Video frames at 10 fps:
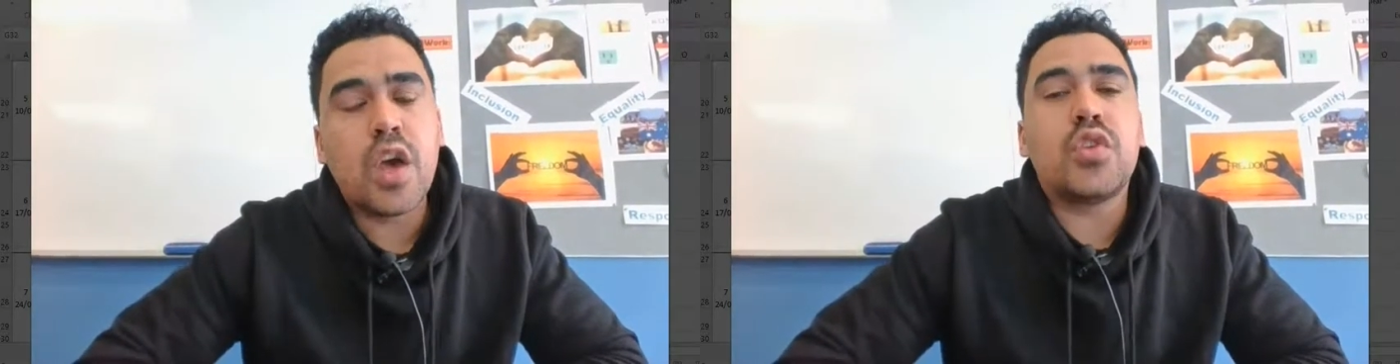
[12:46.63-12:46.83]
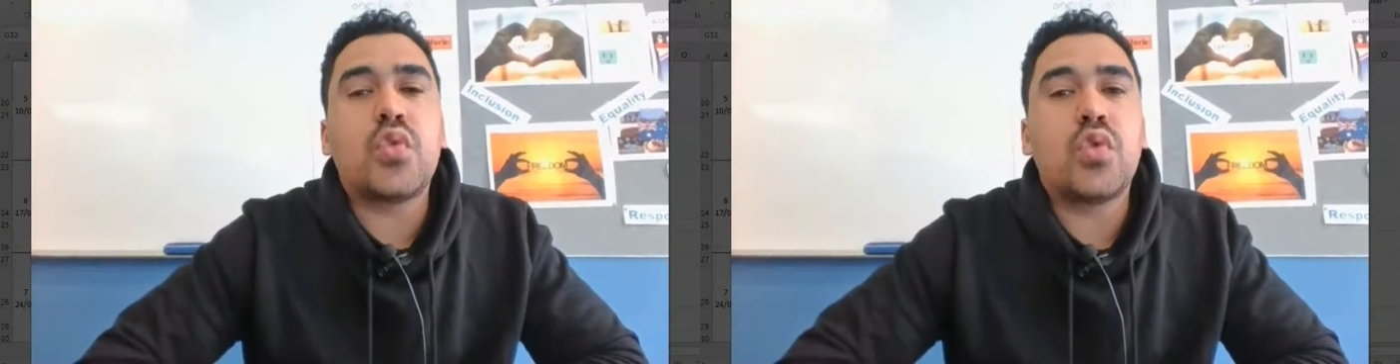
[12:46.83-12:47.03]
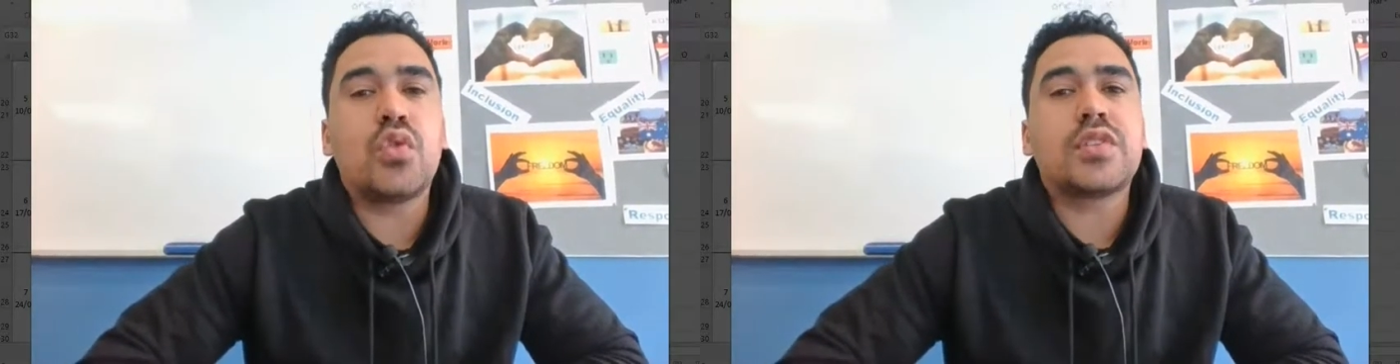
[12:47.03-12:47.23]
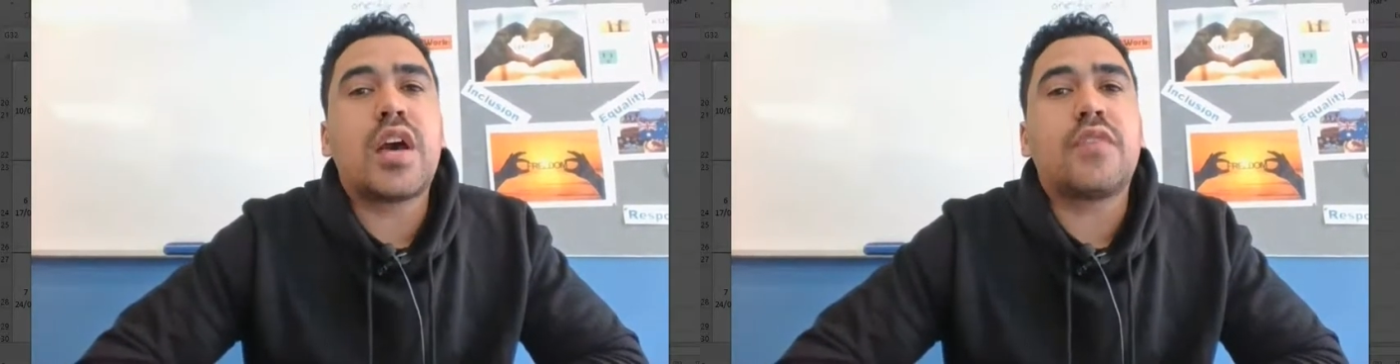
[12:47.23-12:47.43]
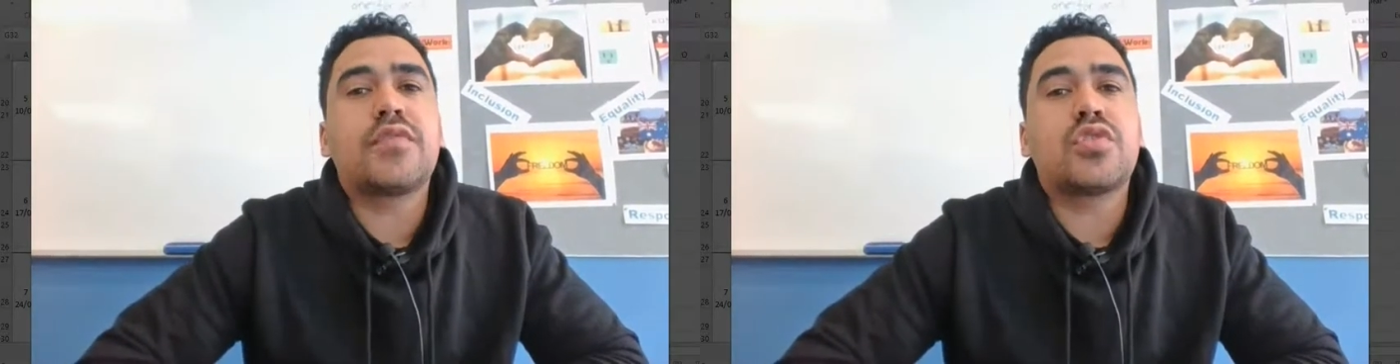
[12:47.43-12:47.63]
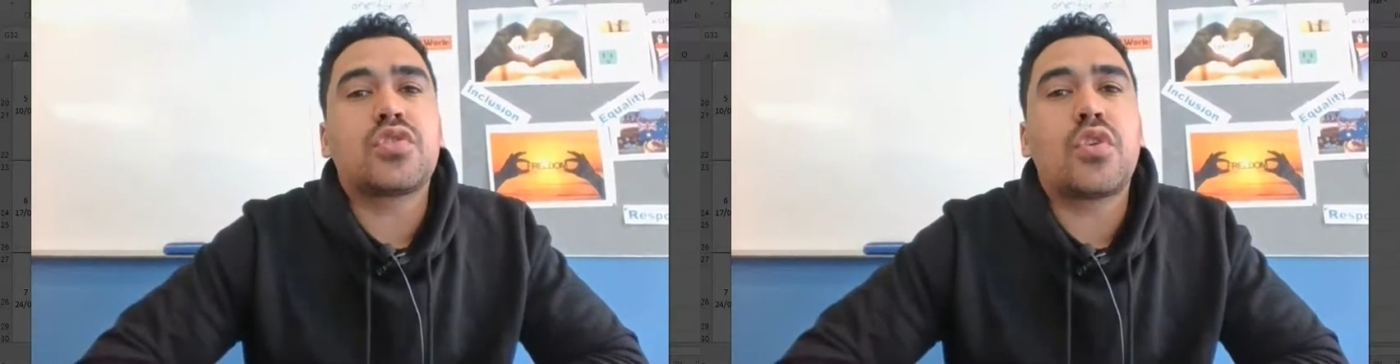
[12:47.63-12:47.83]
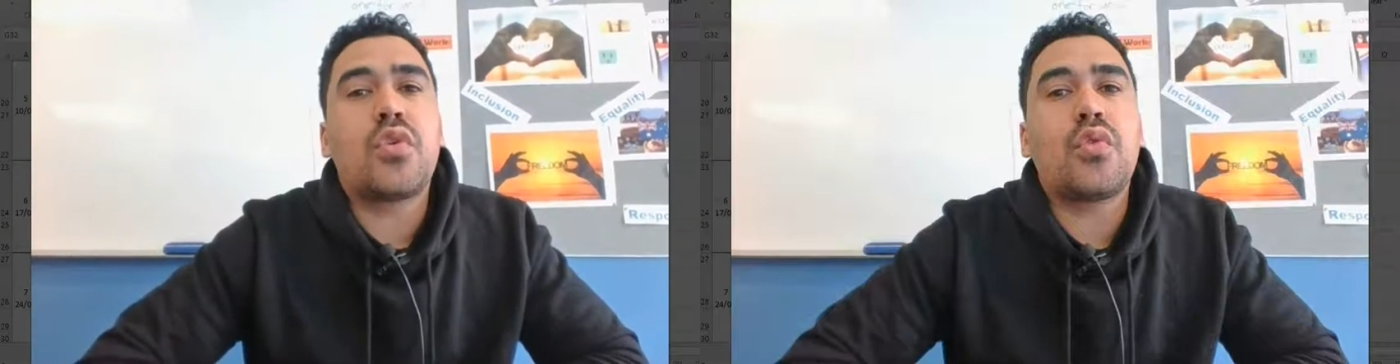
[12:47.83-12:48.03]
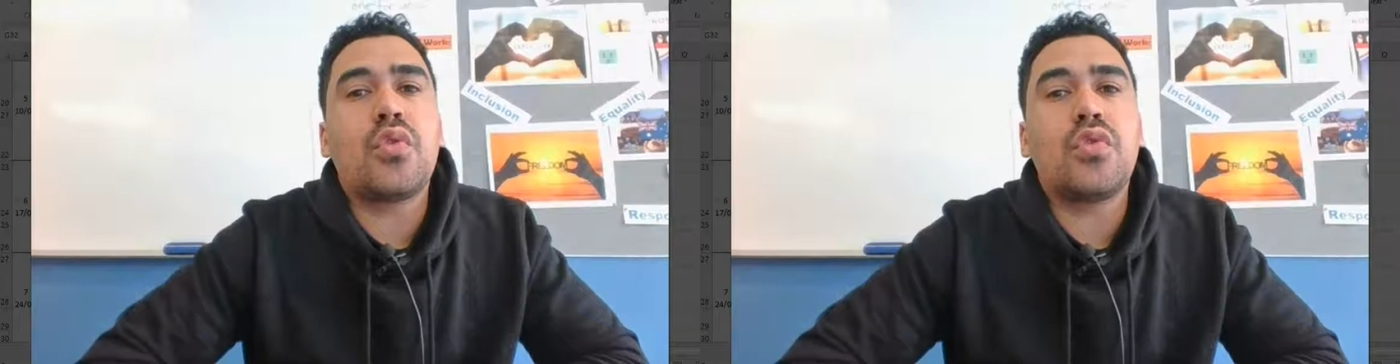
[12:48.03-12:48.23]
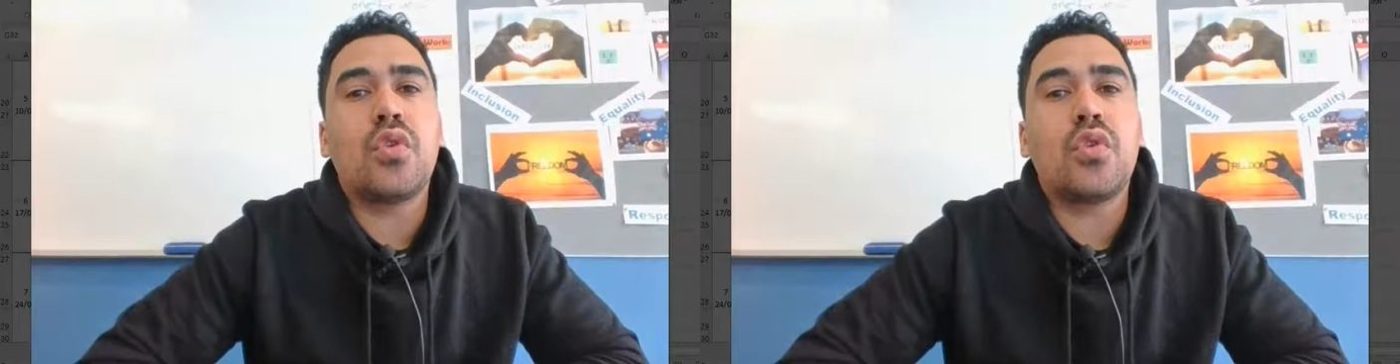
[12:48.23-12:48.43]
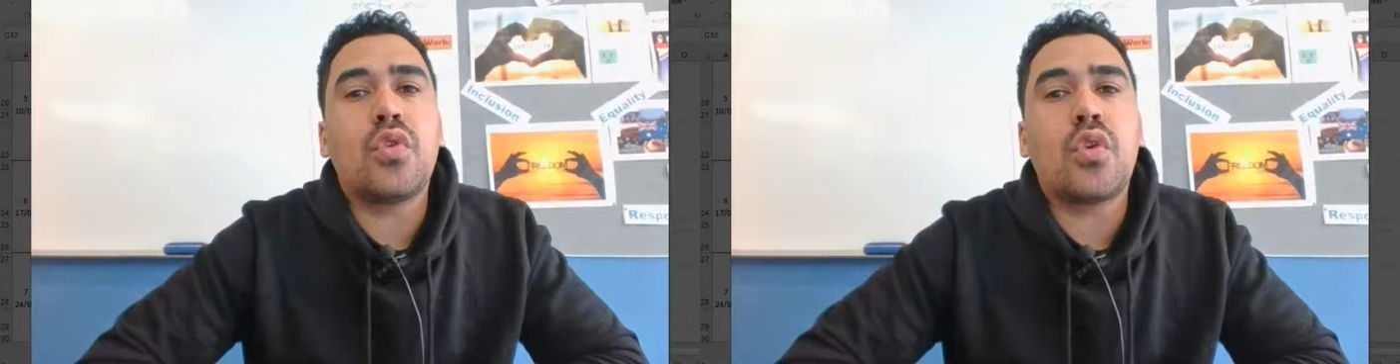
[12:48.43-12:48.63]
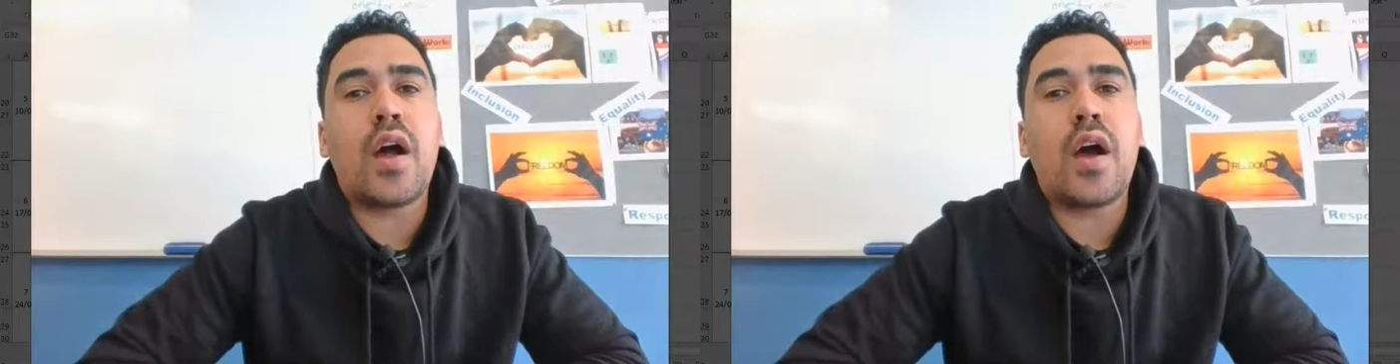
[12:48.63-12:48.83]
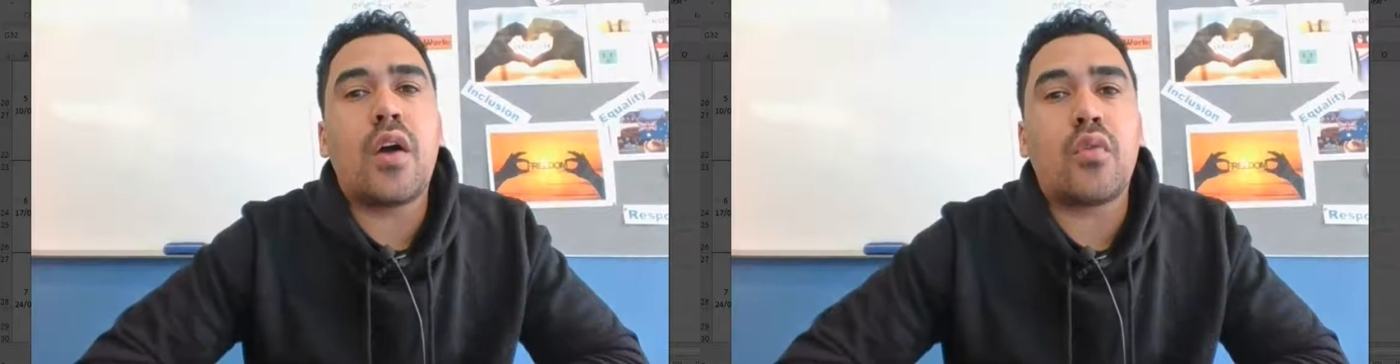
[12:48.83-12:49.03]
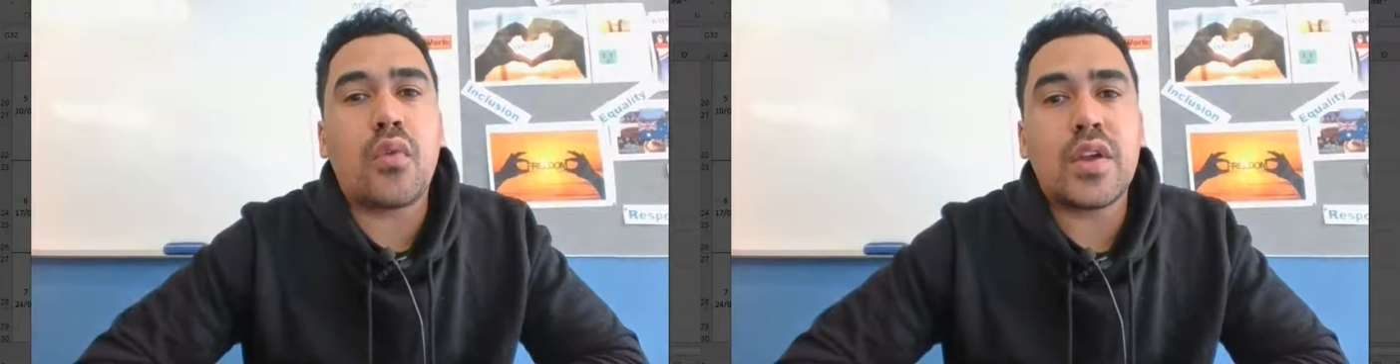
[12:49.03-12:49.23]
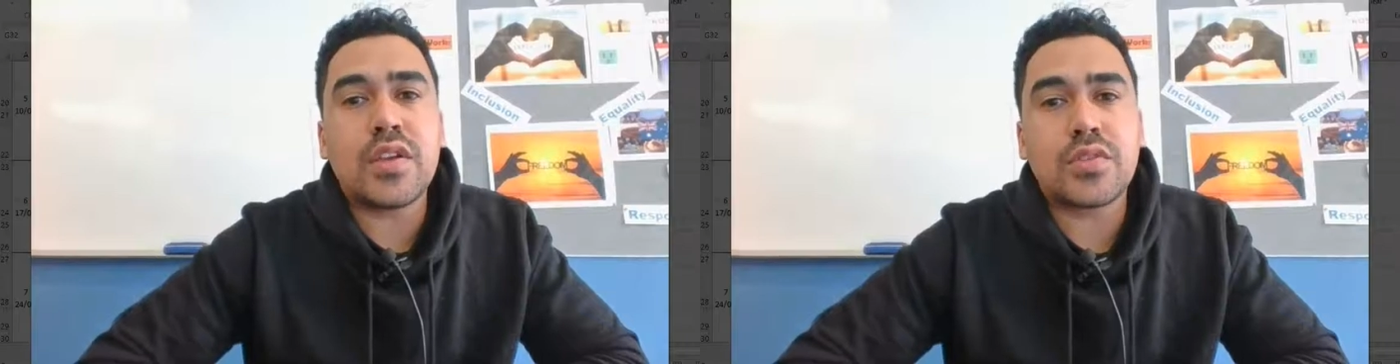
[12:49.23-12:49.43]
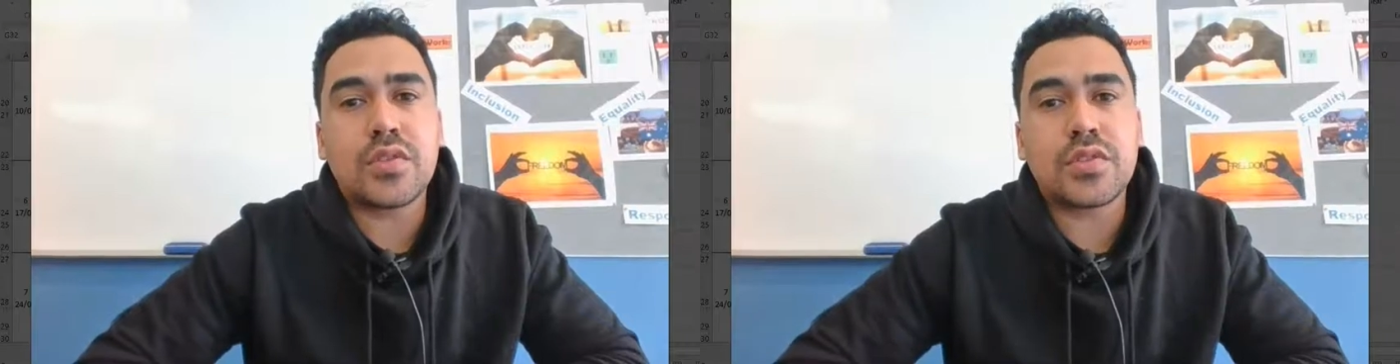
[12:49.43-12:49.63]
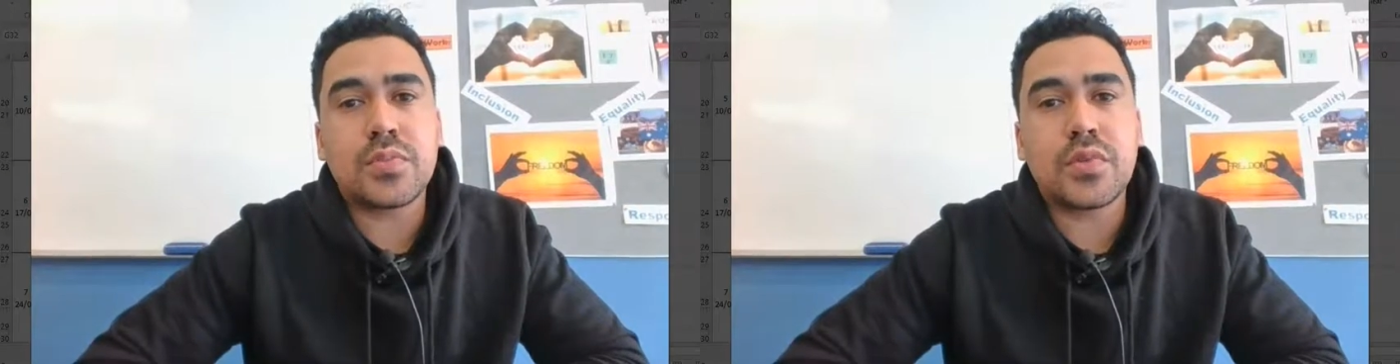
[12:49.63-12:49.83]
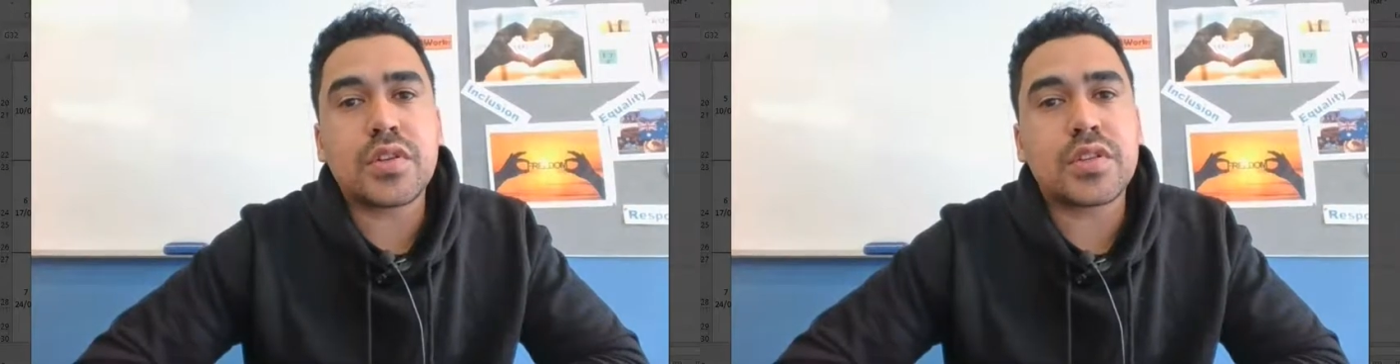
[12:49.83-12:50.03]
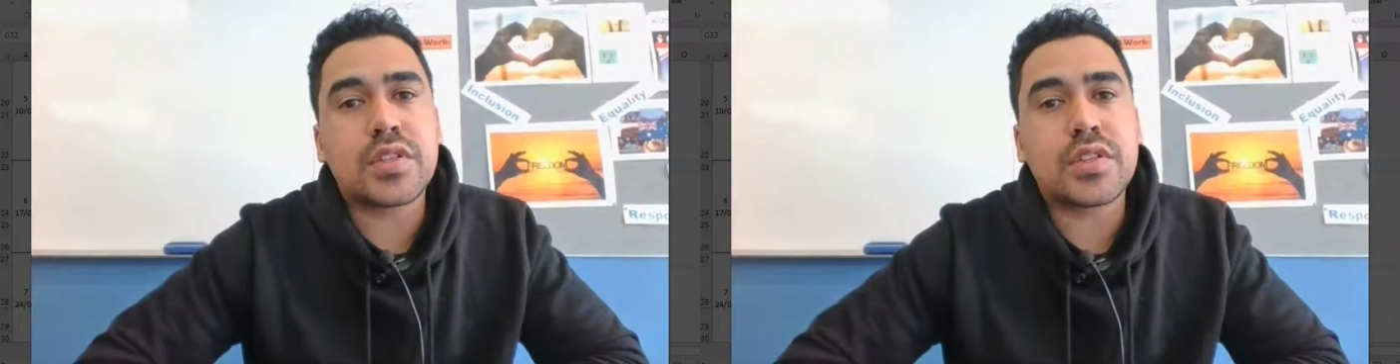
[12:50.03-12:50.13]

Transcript: You also have to show your resource books.